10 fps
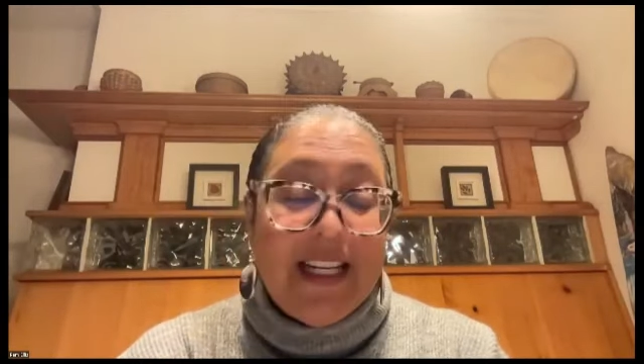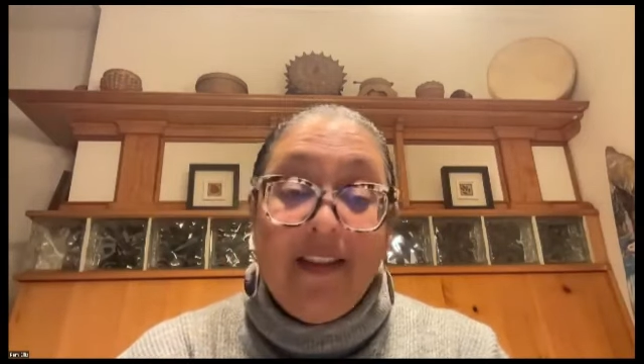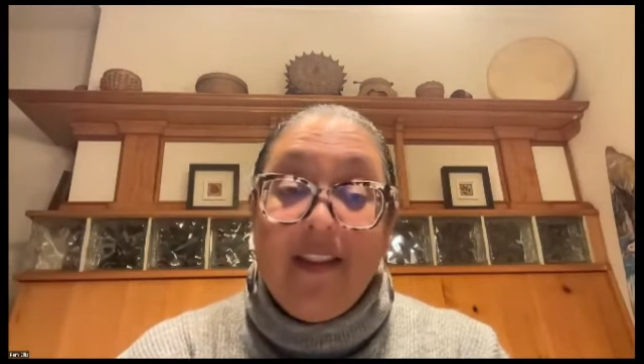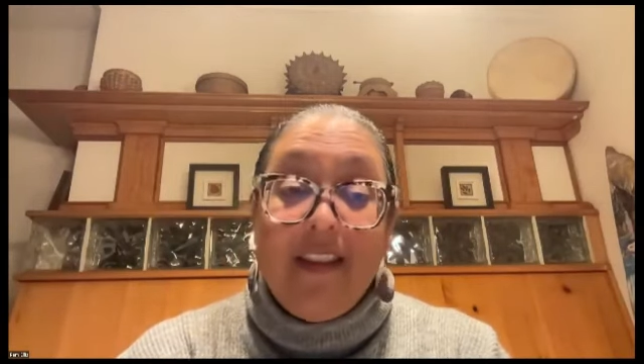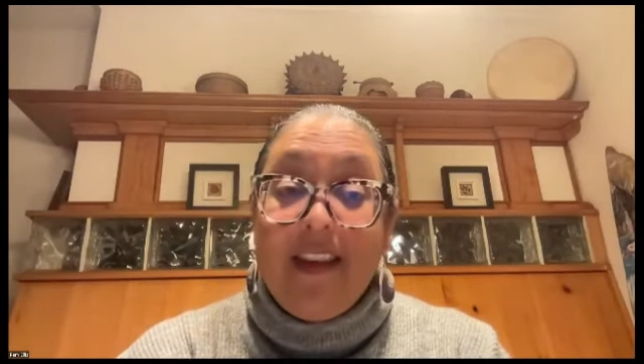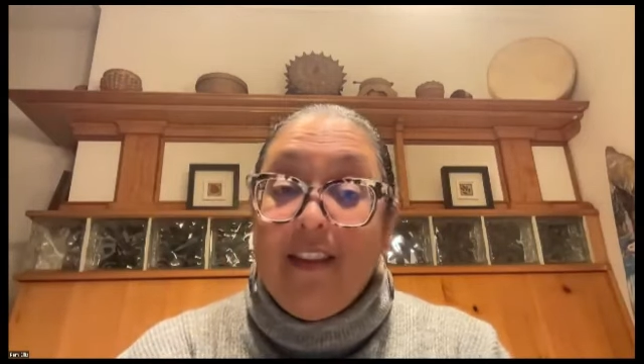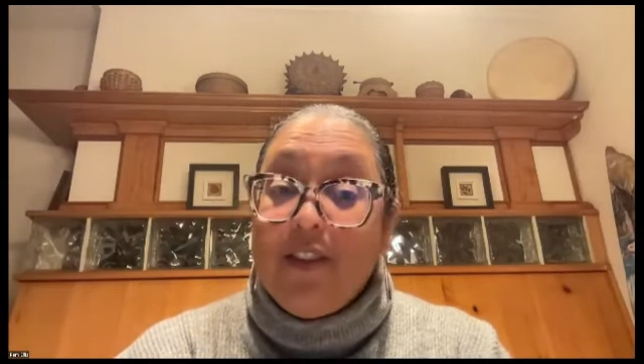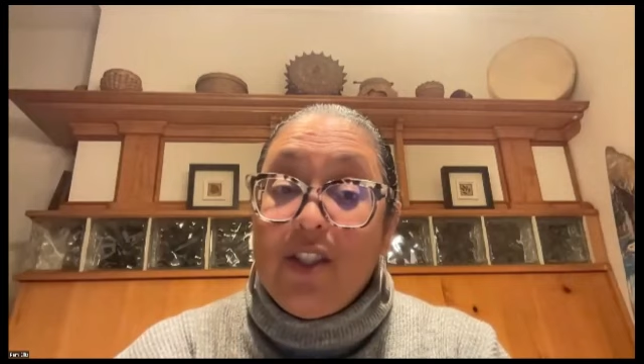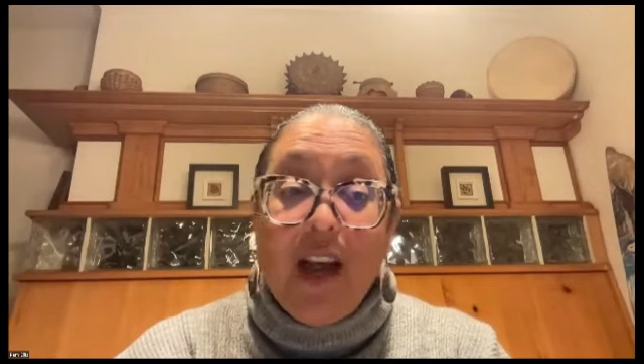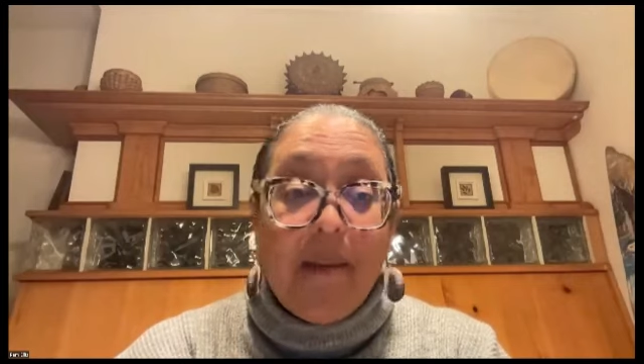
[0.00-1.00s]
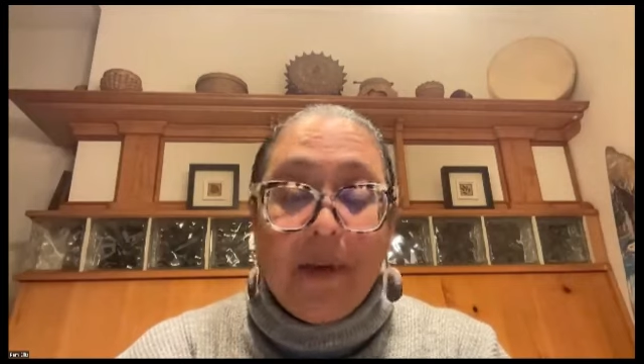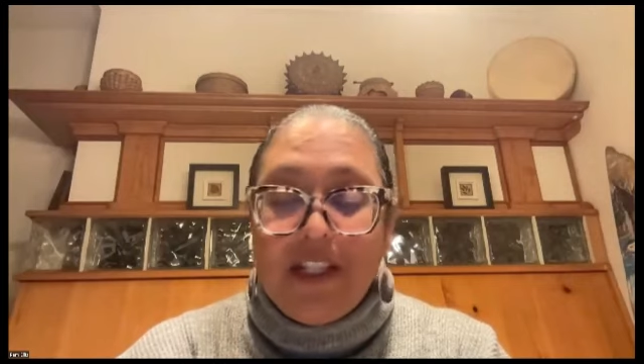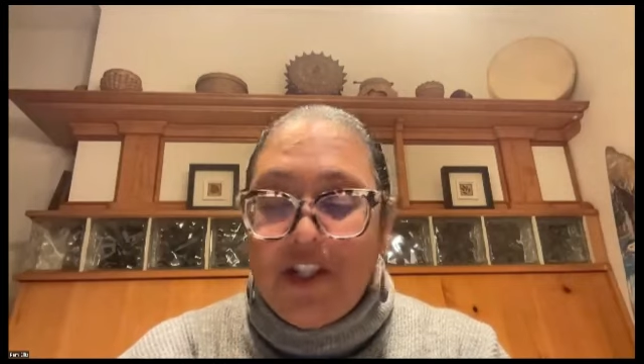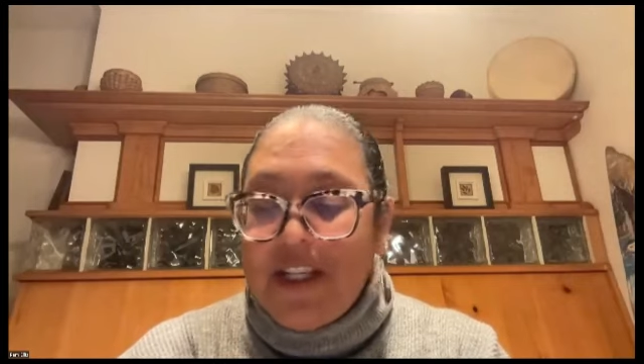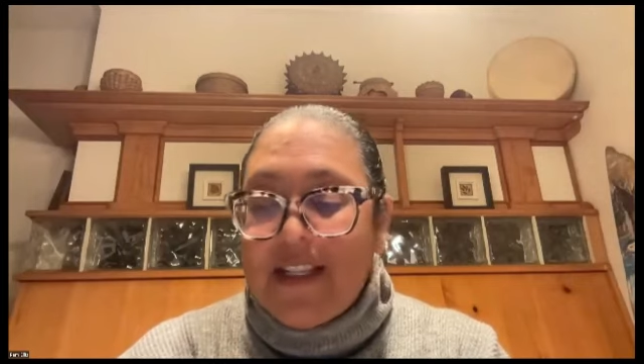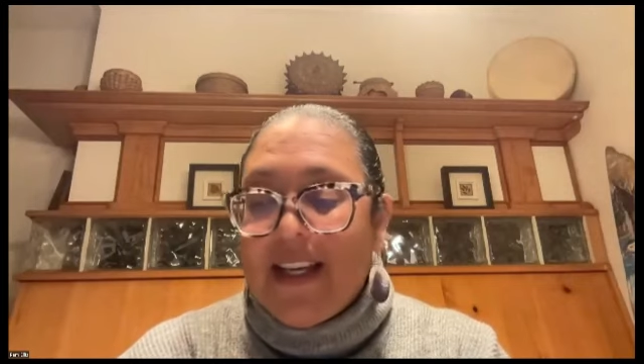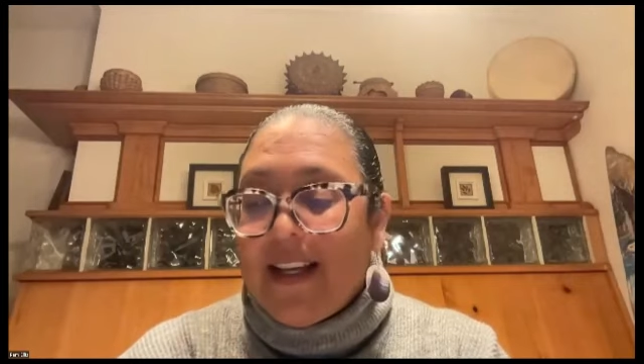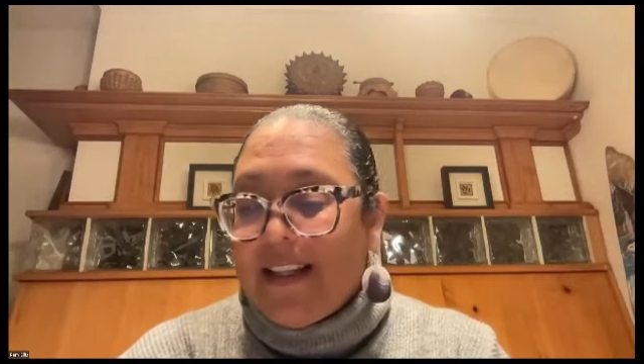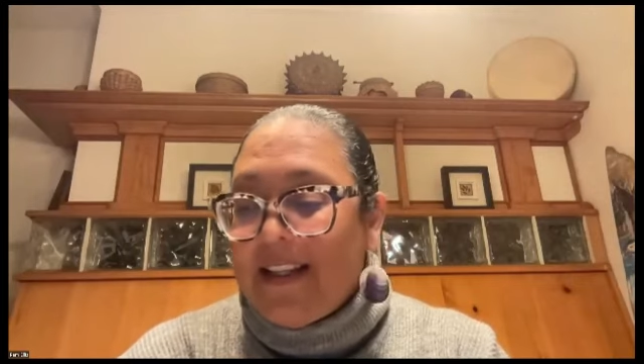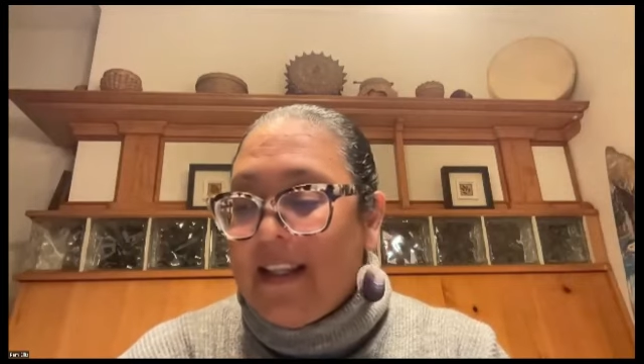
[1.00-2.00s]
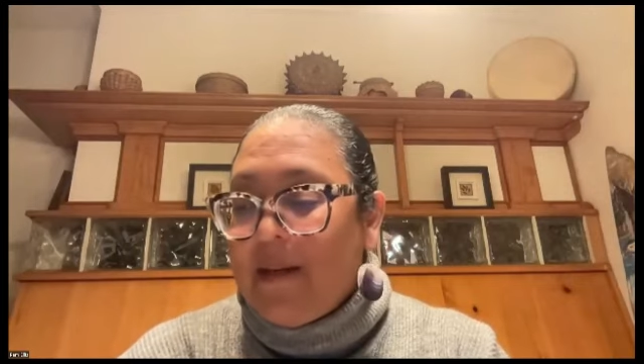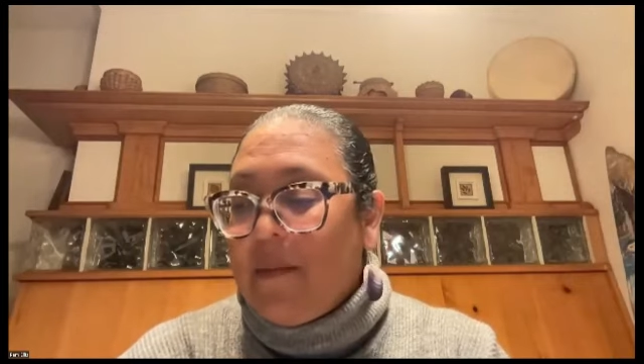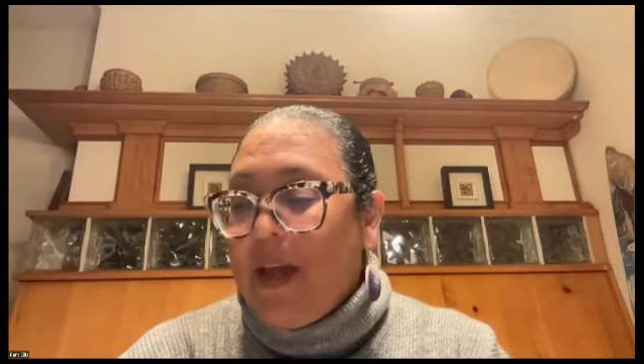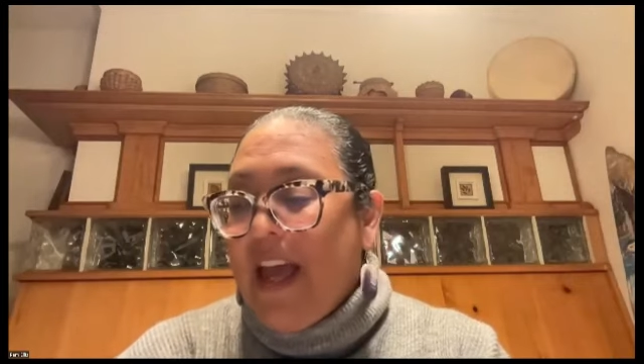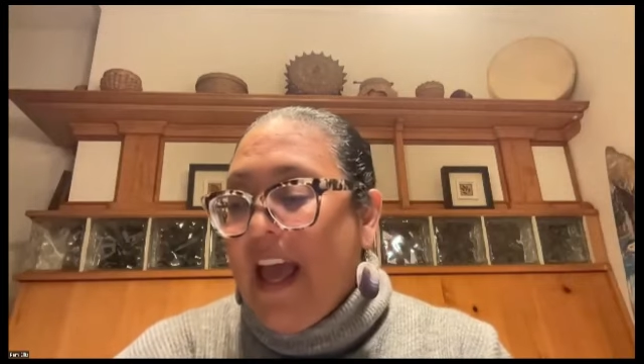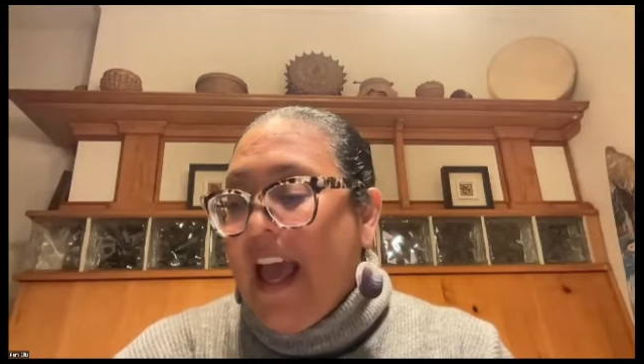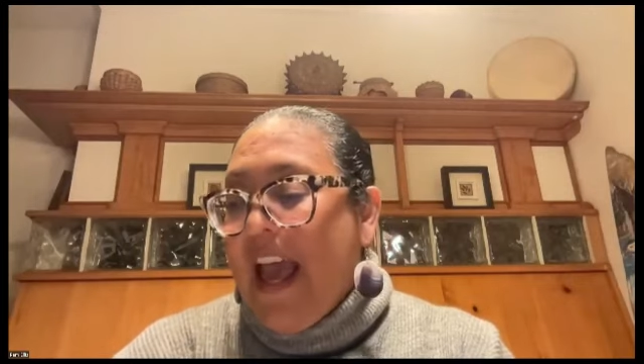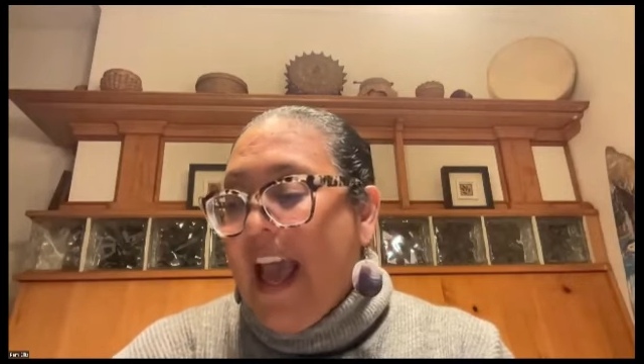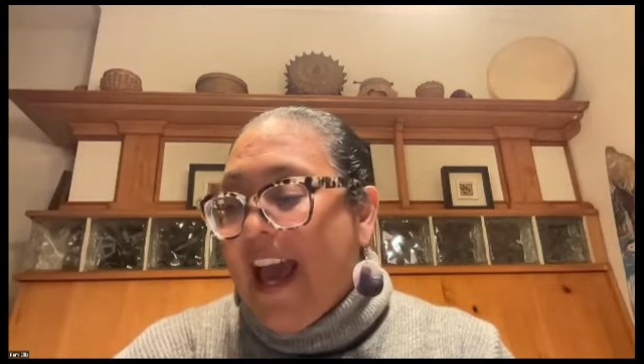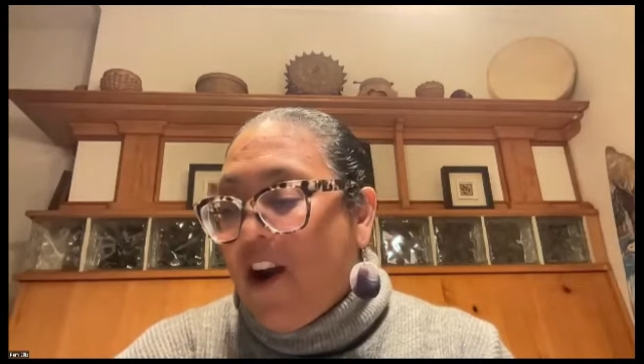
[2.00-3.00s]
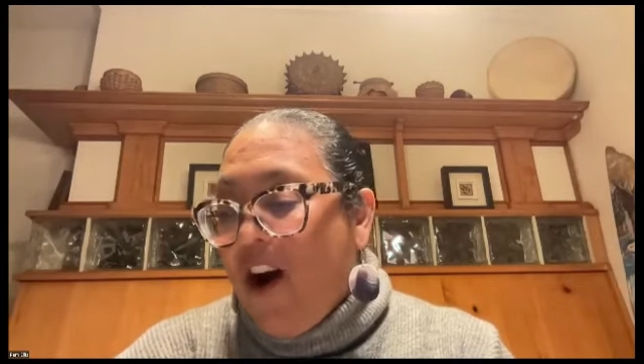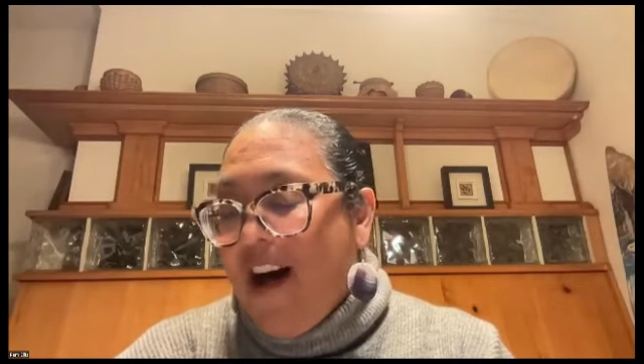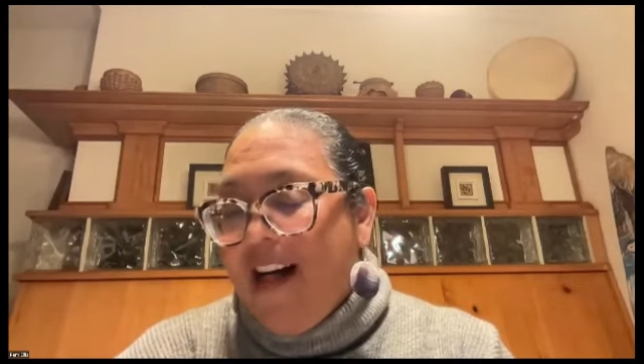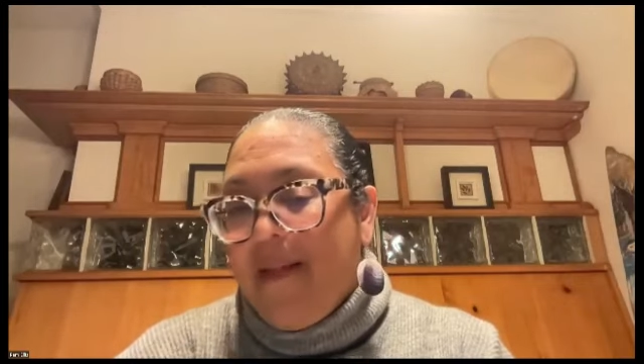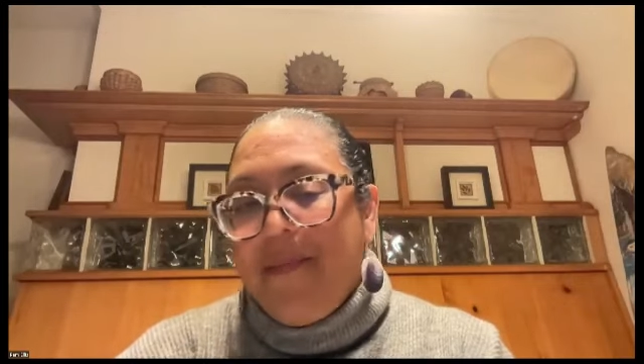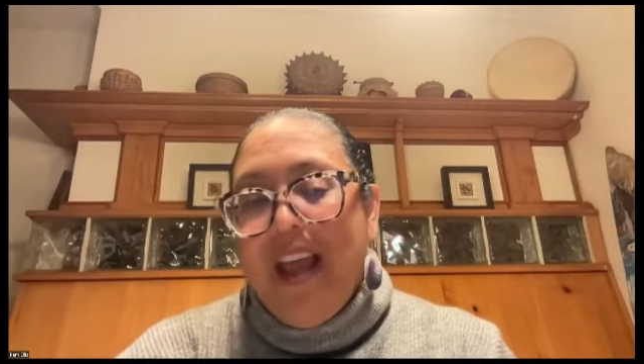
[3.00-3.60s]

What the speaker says: and there's not much detail in them at all.